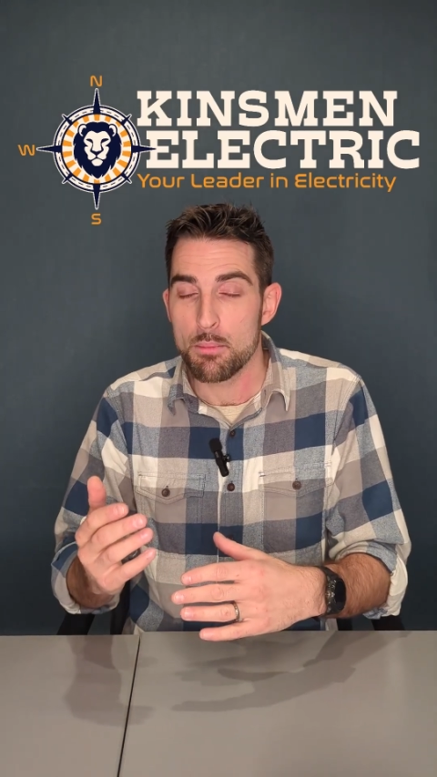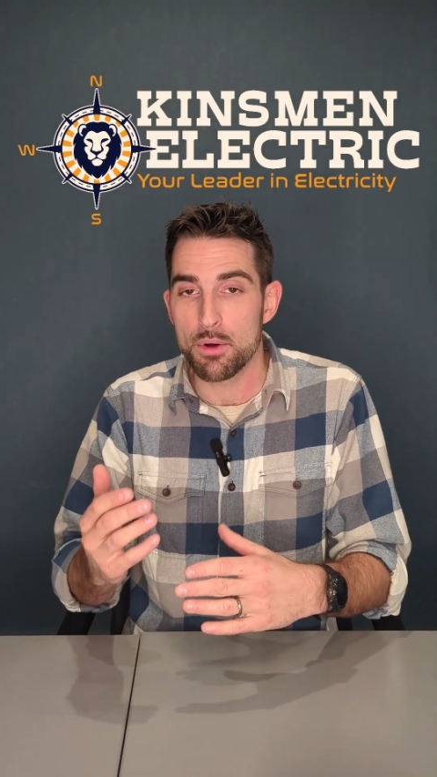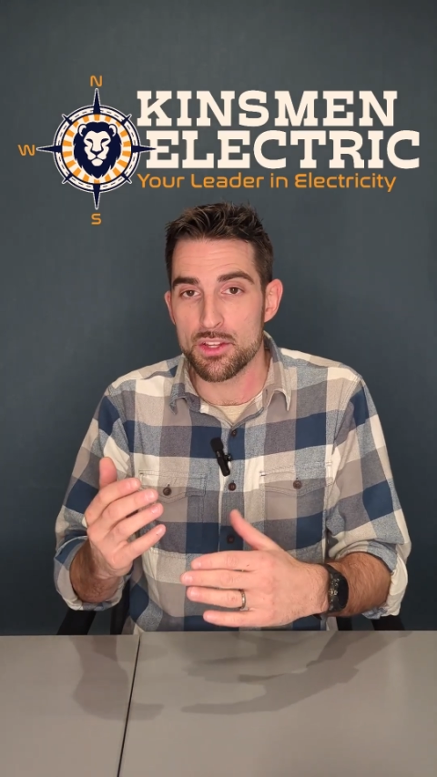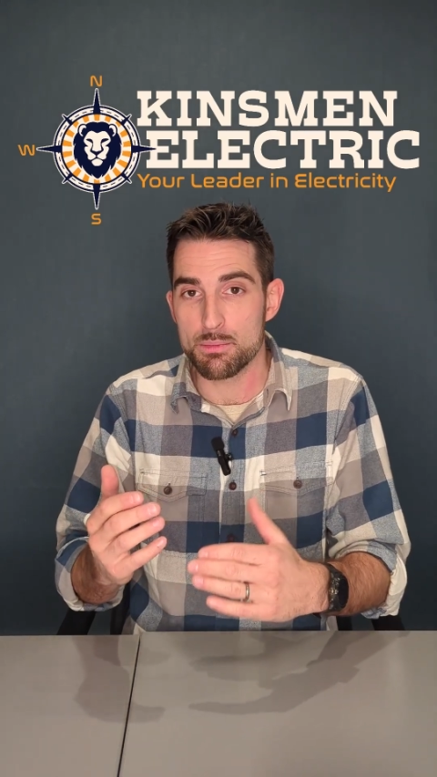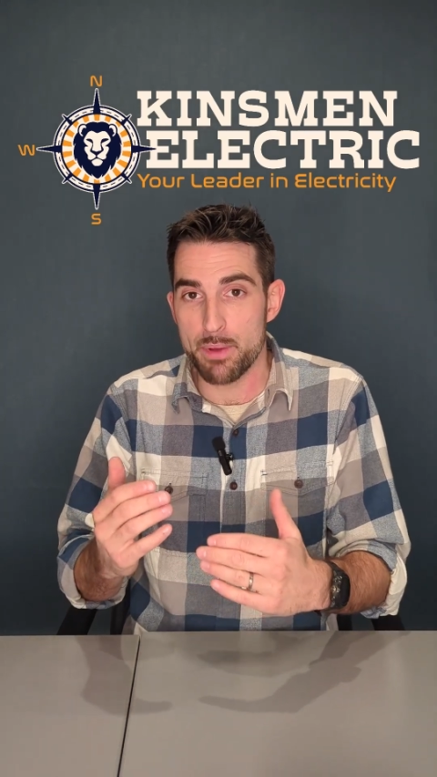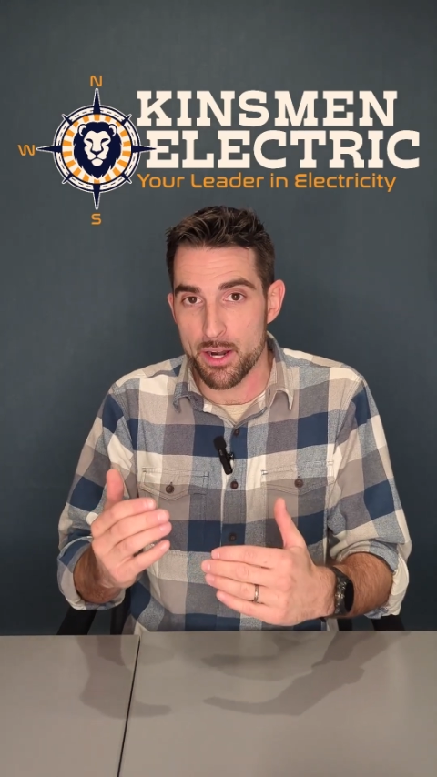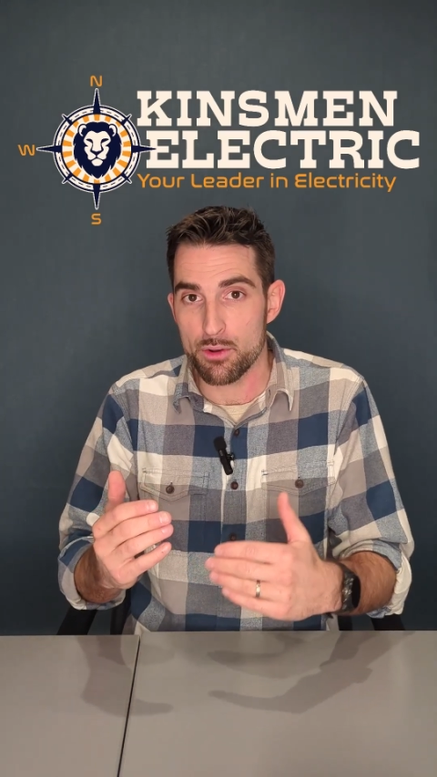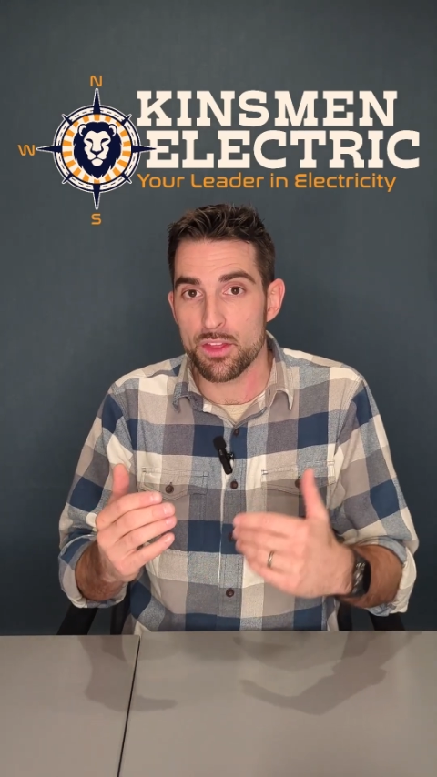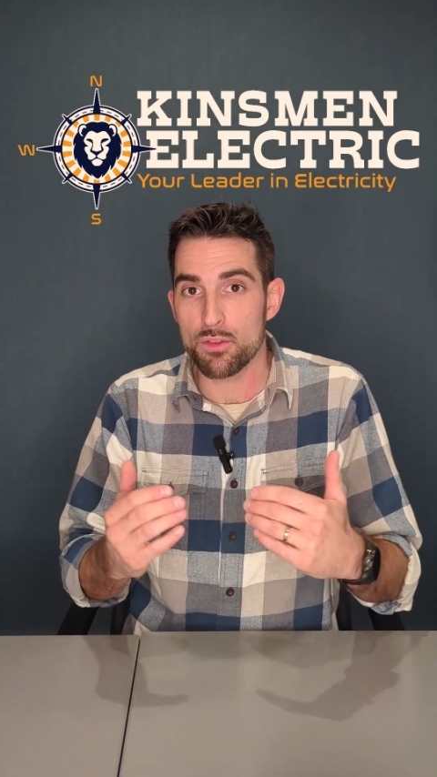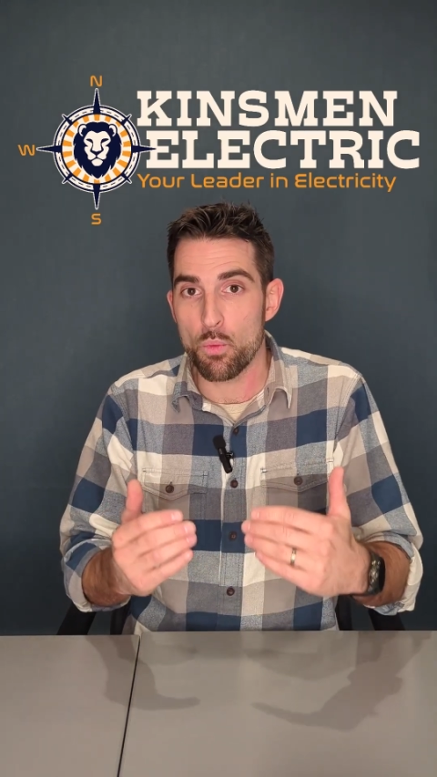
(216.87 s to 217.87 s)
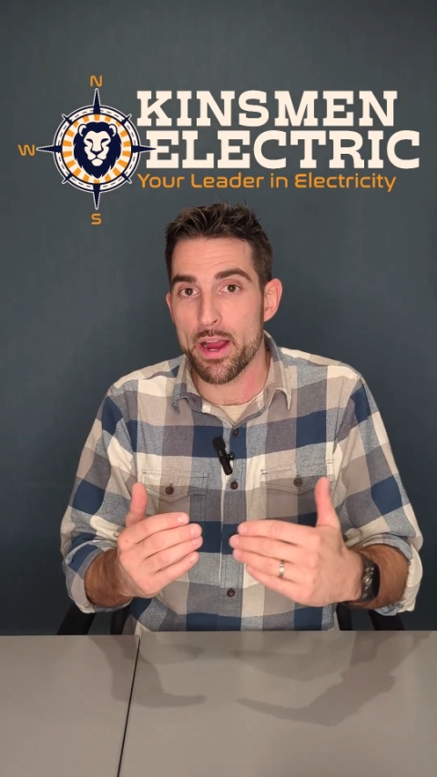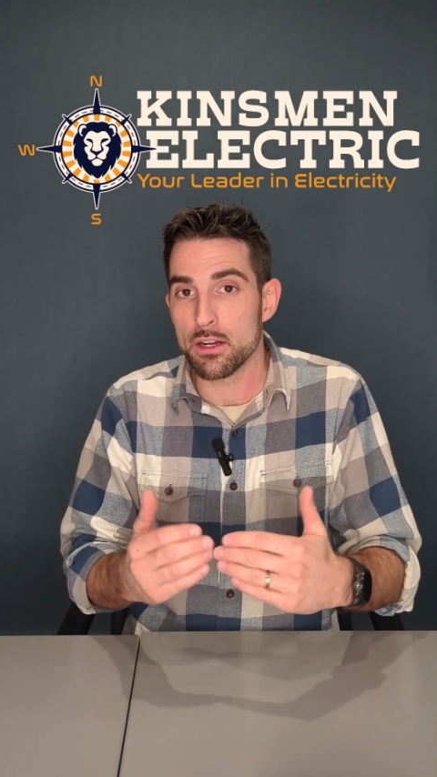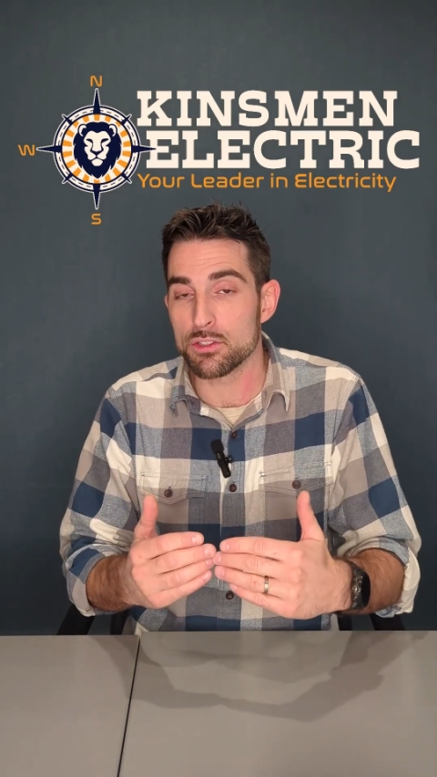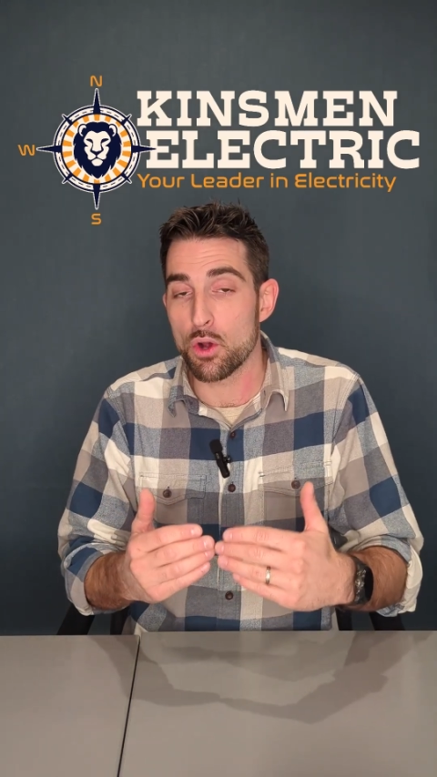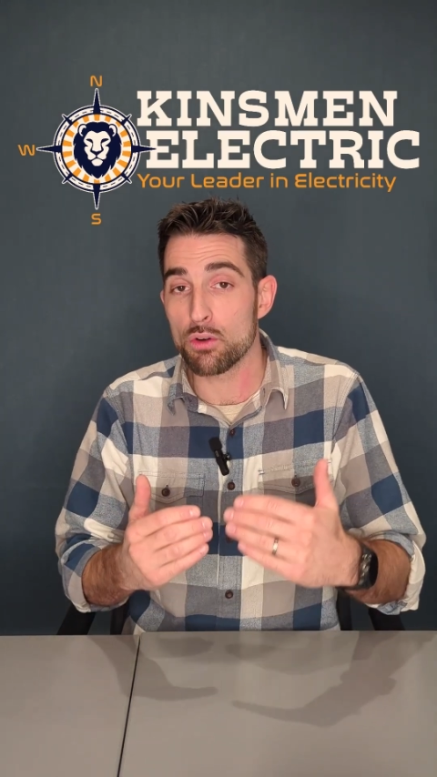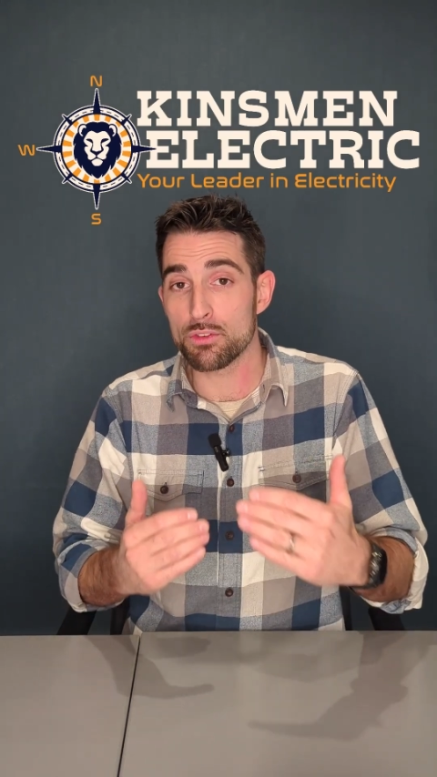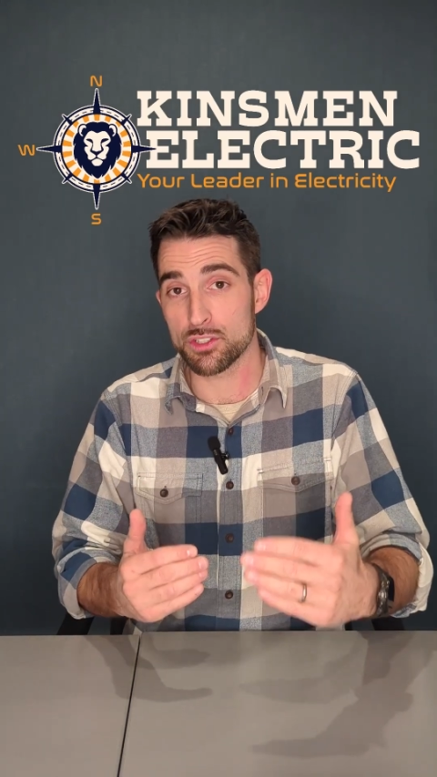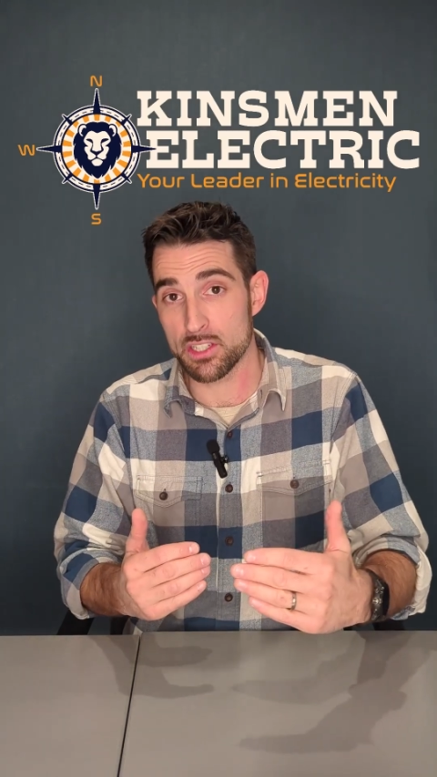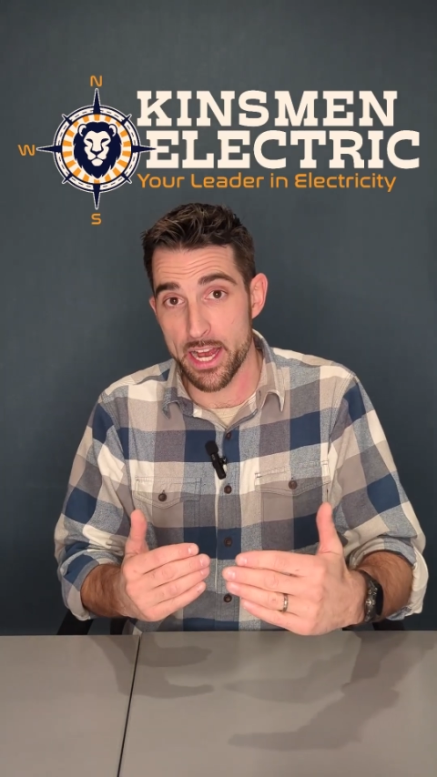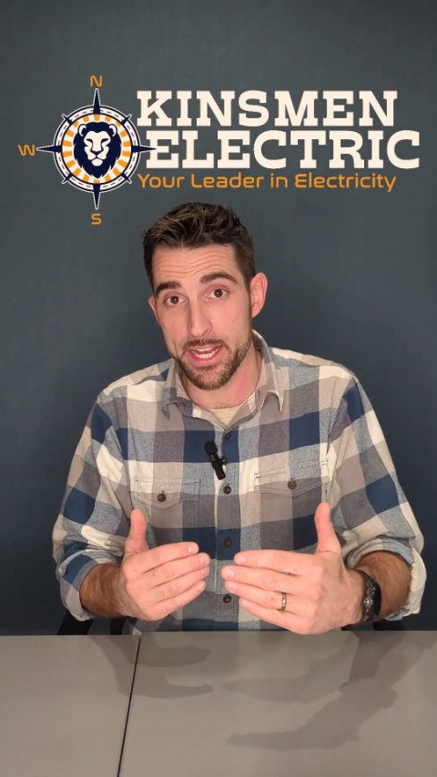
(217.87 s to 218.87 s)
but it's better that the wire is
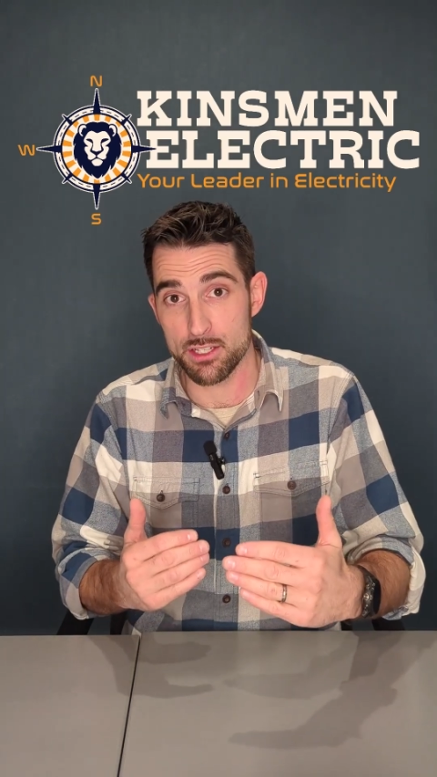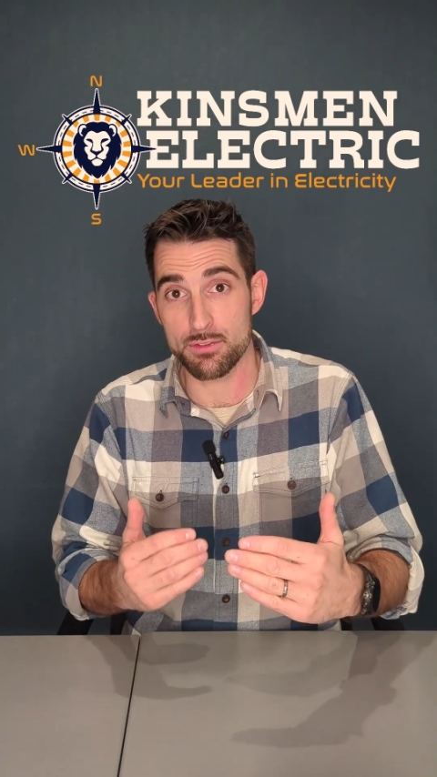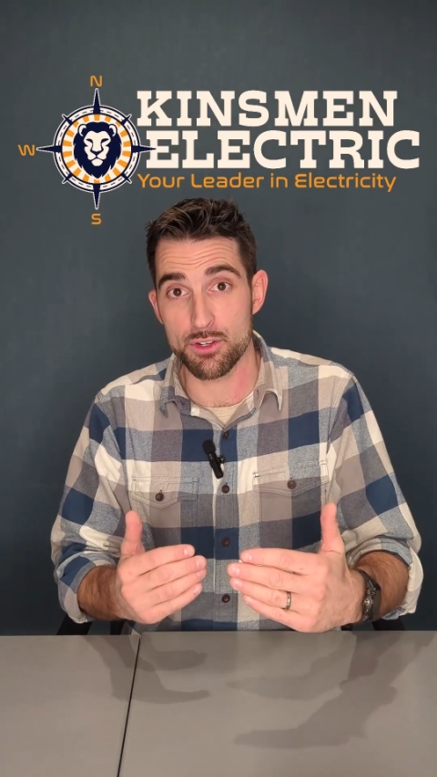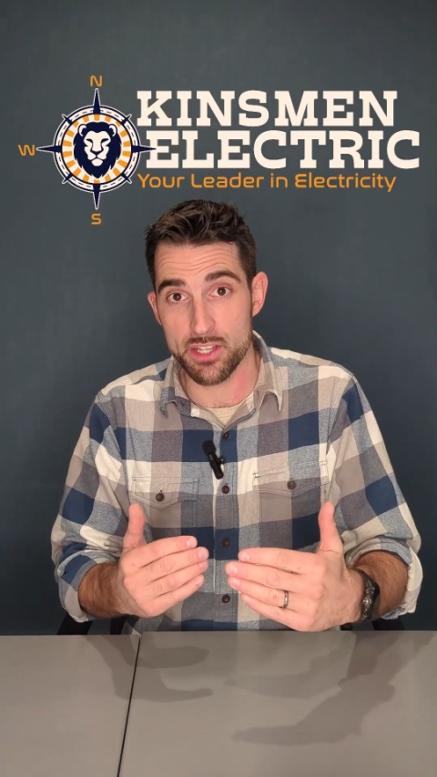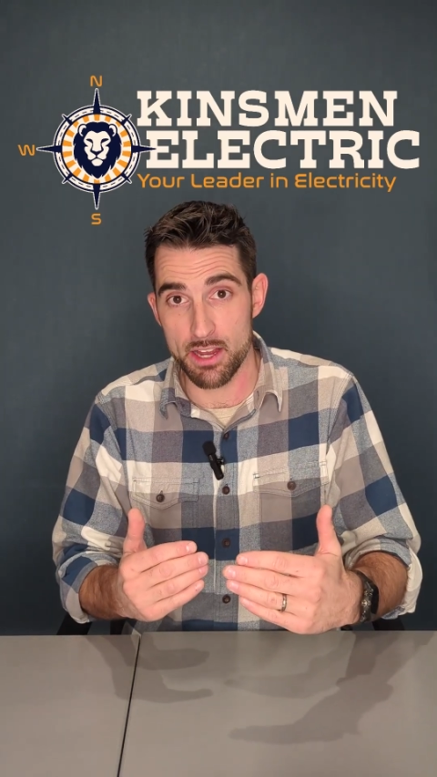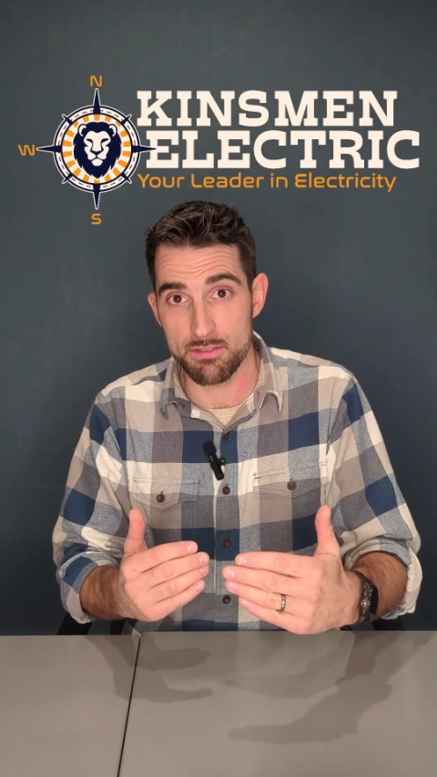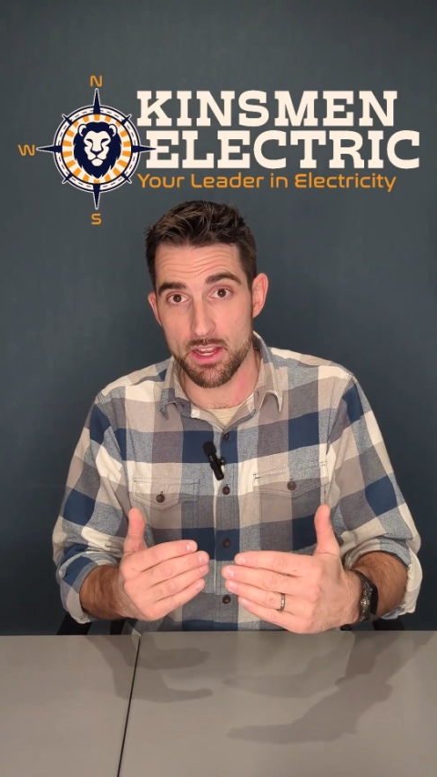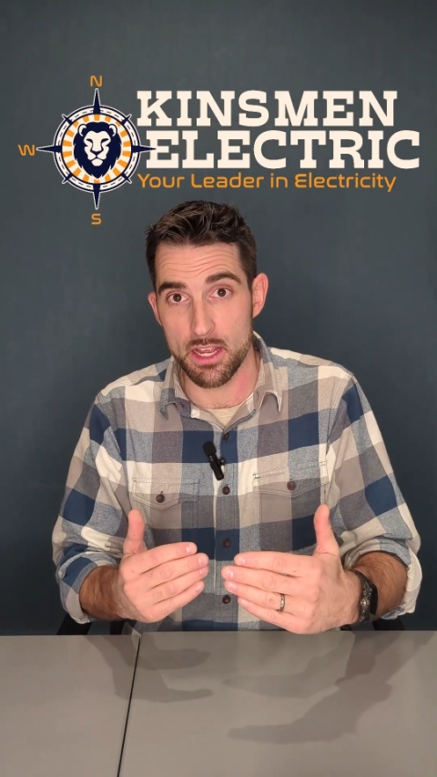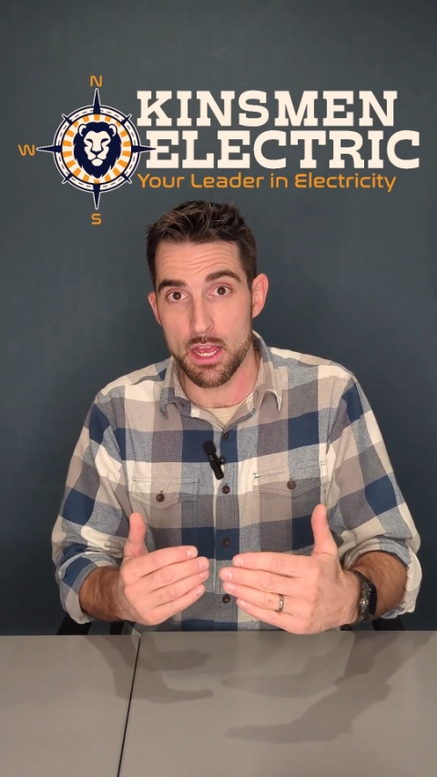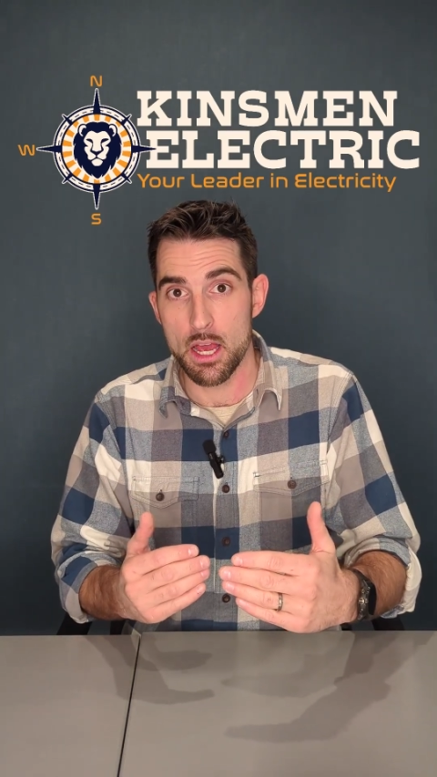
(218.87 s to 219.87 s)
oversized for safety,